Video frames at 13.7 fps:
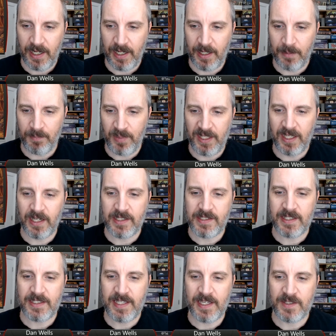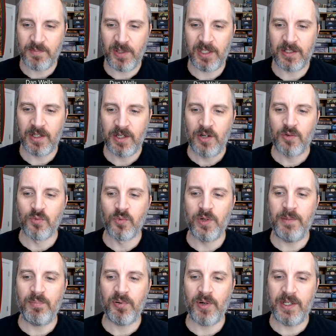because this has been
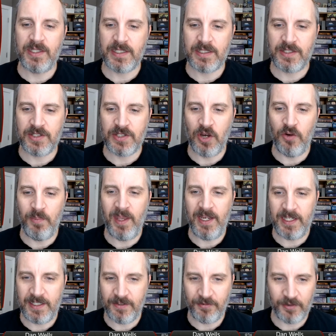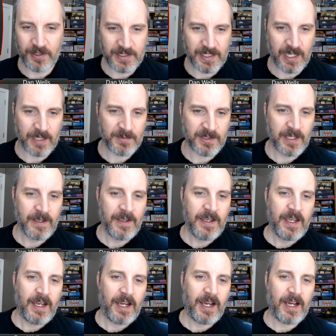reprinted so many different times,
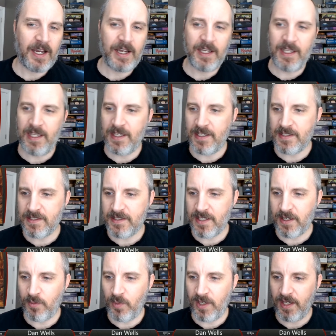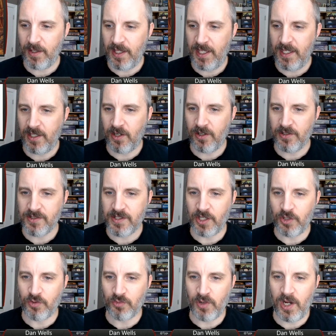is what he calls the
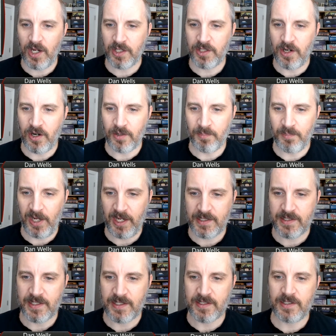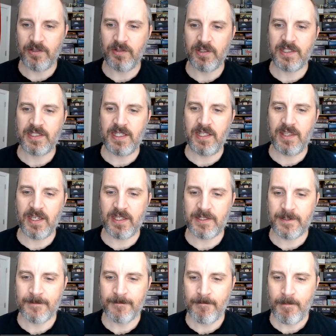grognard boxes. And you can see
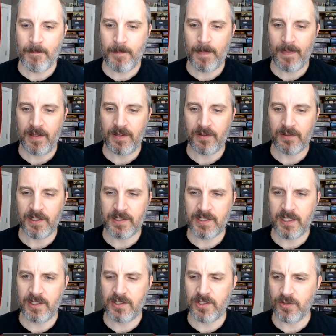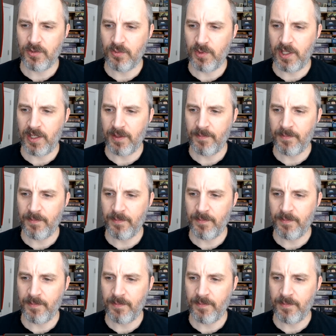this here. Let's get you a